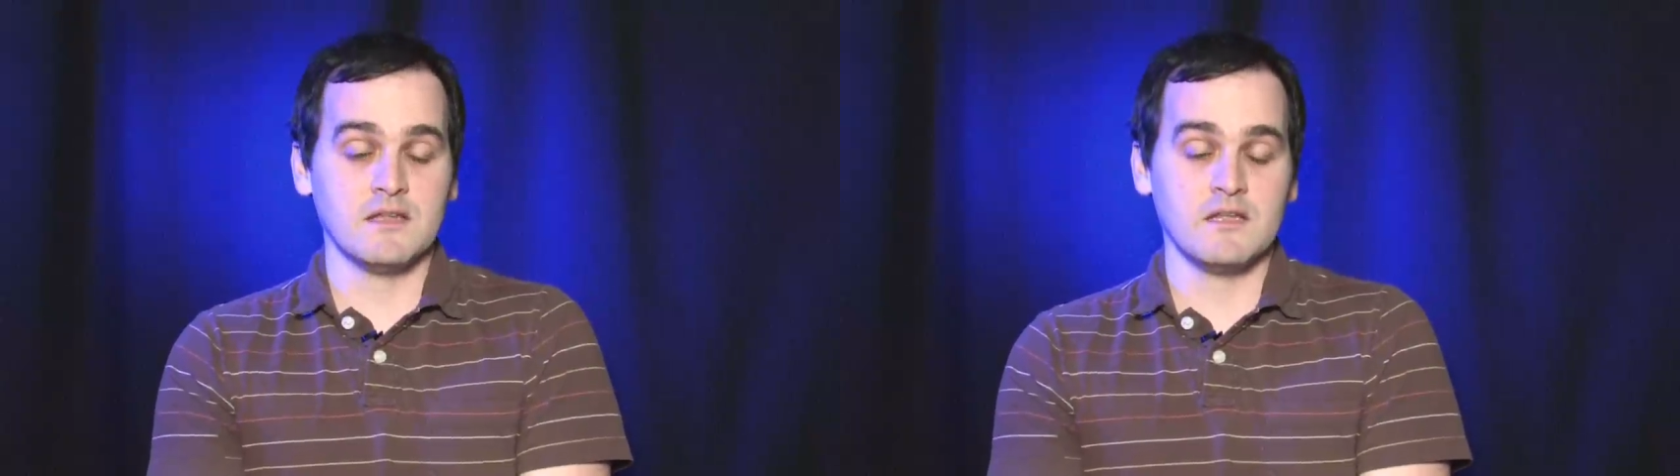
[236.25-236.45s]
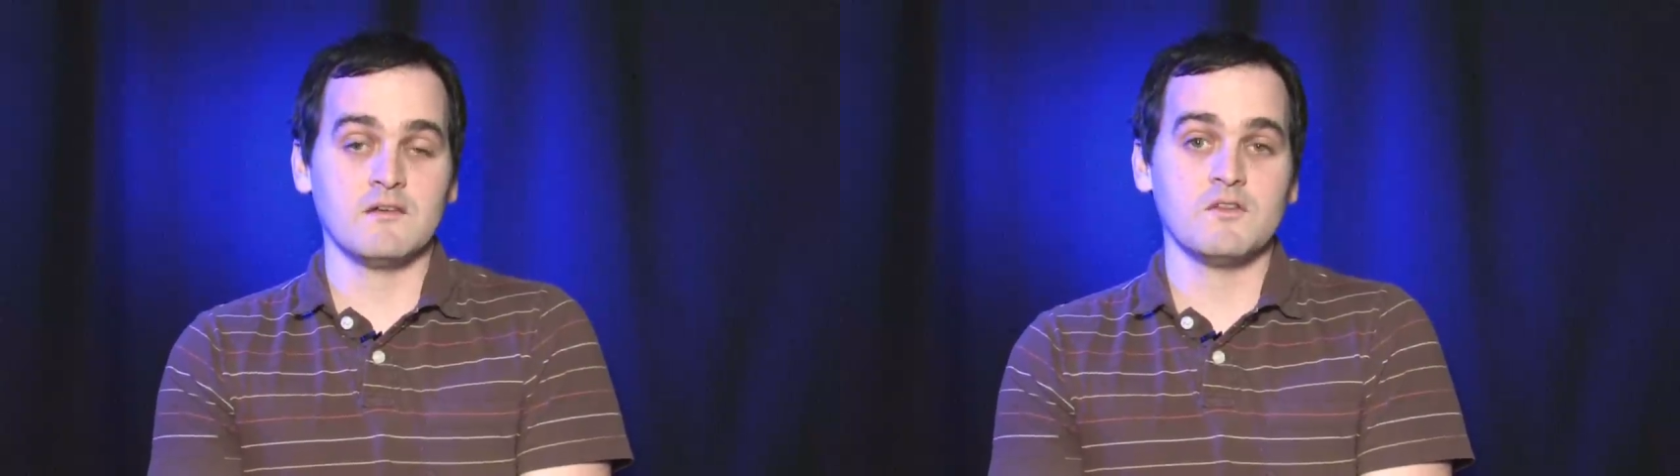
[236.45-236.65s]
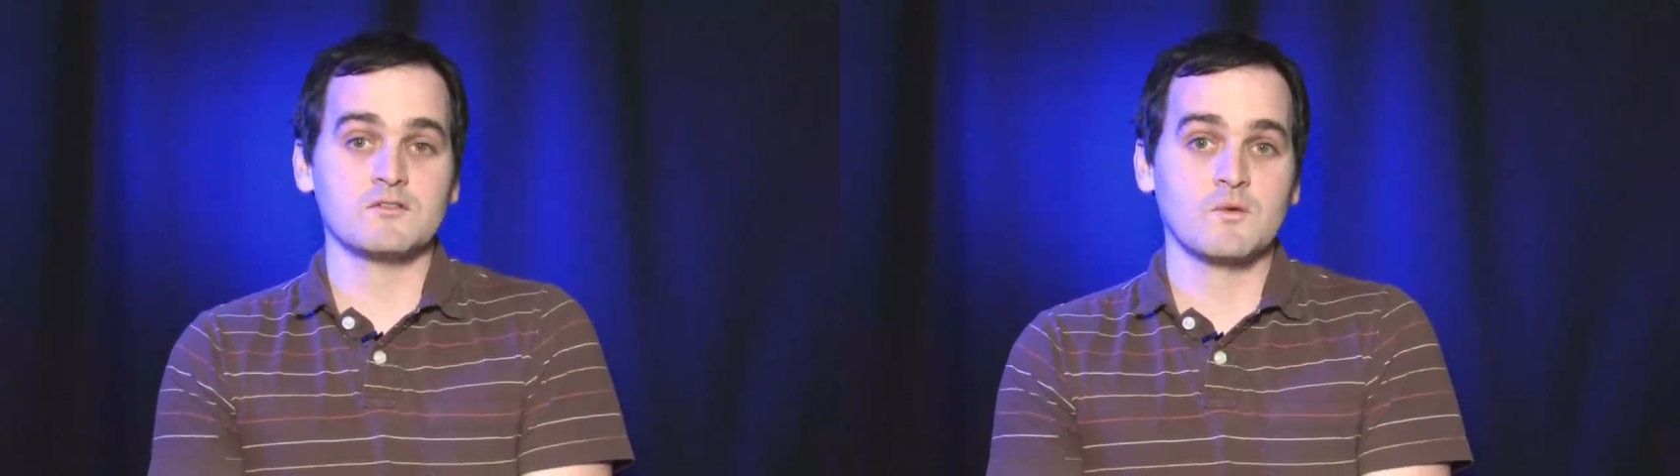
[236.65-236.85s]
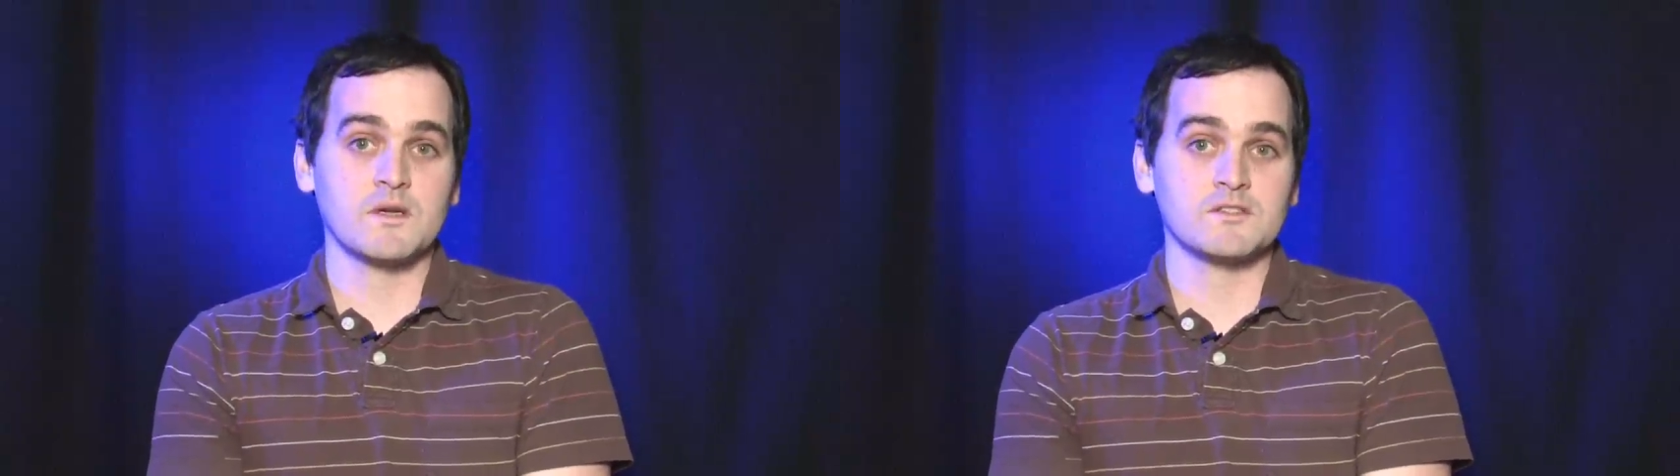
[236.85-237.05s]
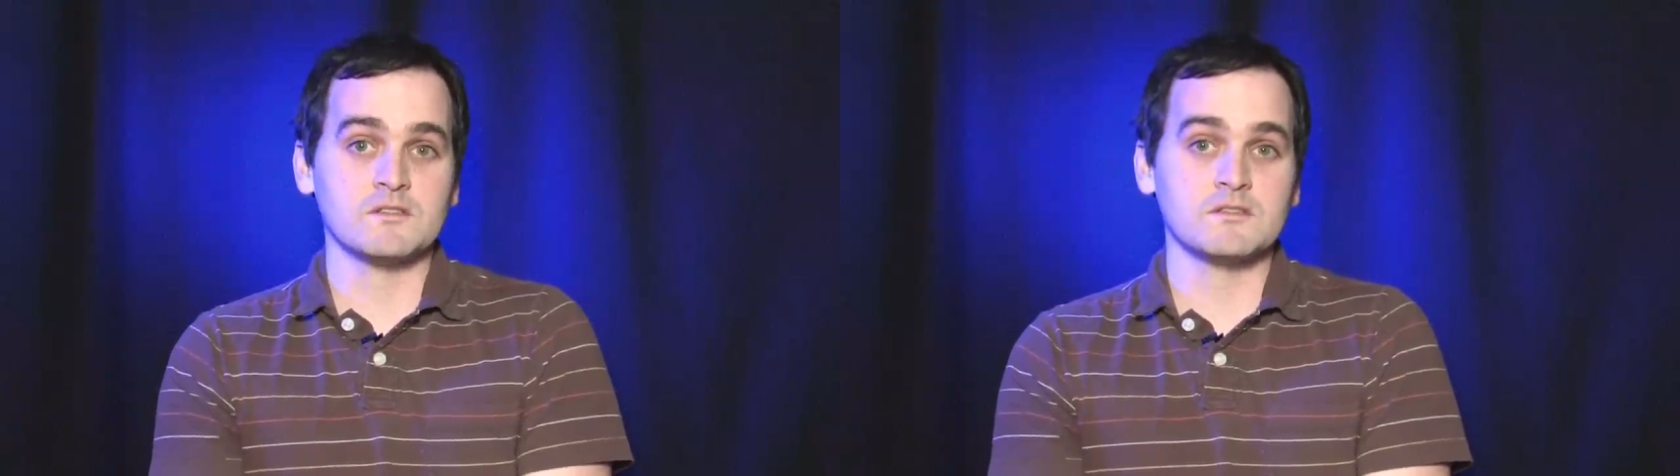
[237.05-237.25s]
any of those
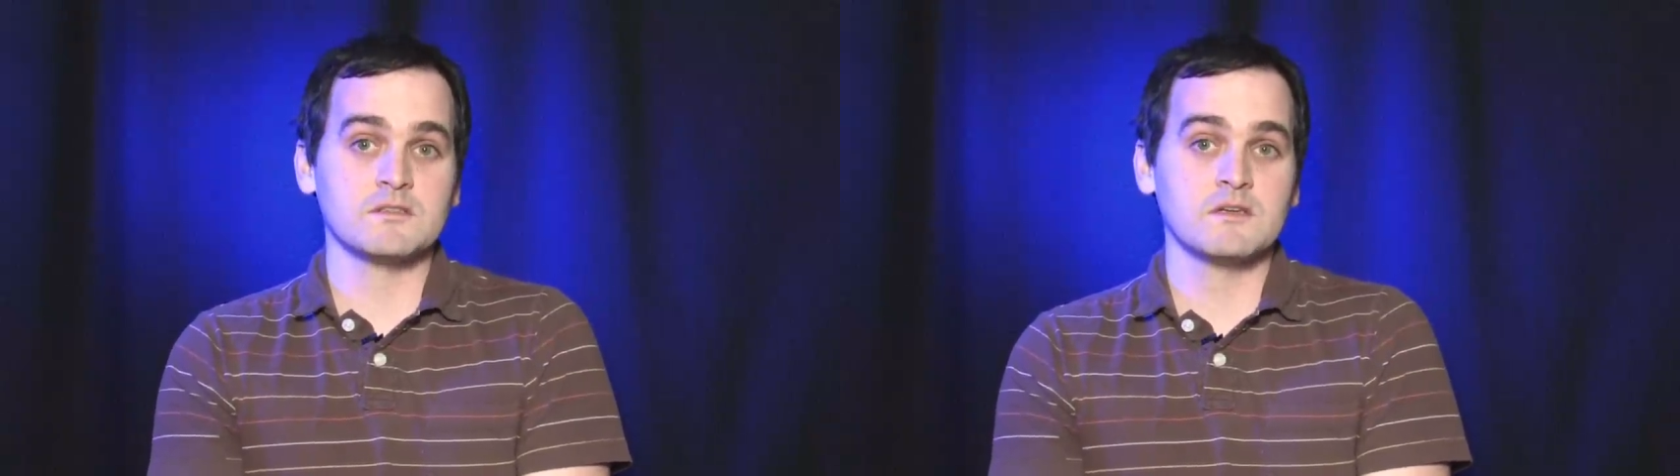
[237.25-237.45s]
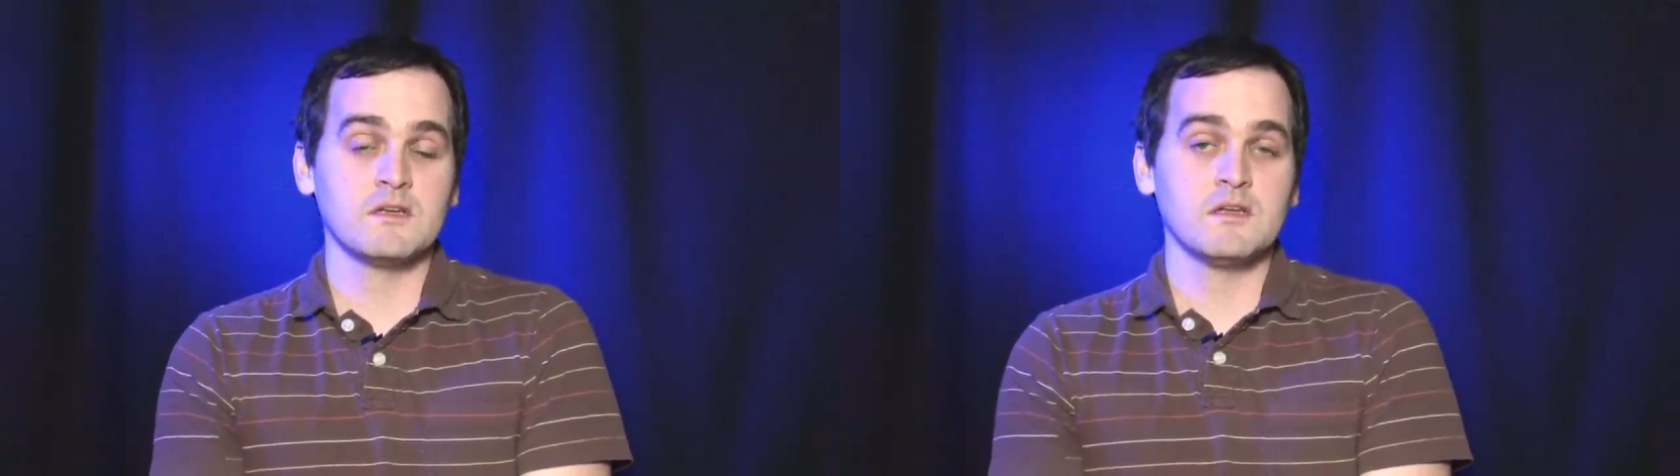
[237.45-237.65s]
questions.